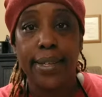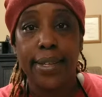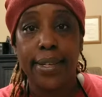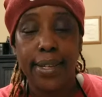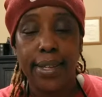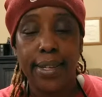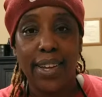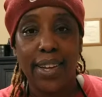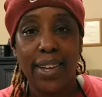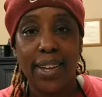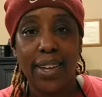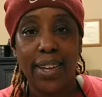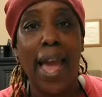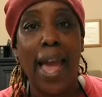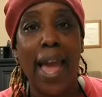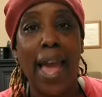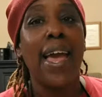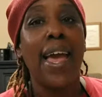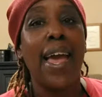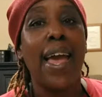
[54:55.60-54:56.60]
Okay,
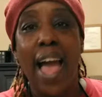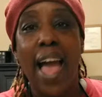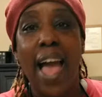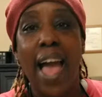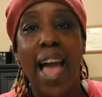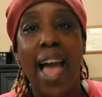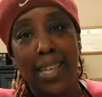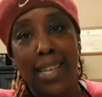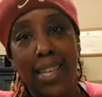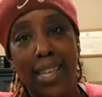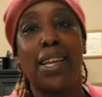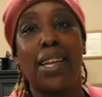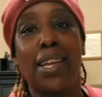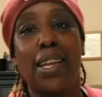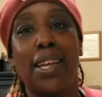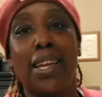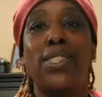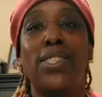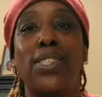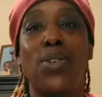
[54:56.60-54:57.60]
I'll look and make
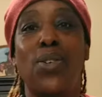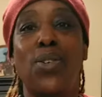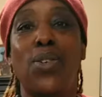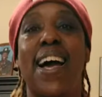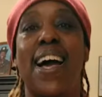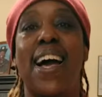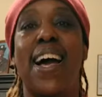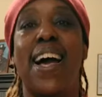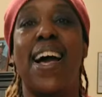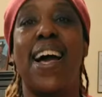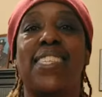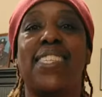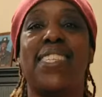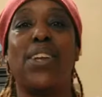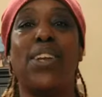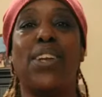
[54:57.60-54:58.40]
sure I answer all the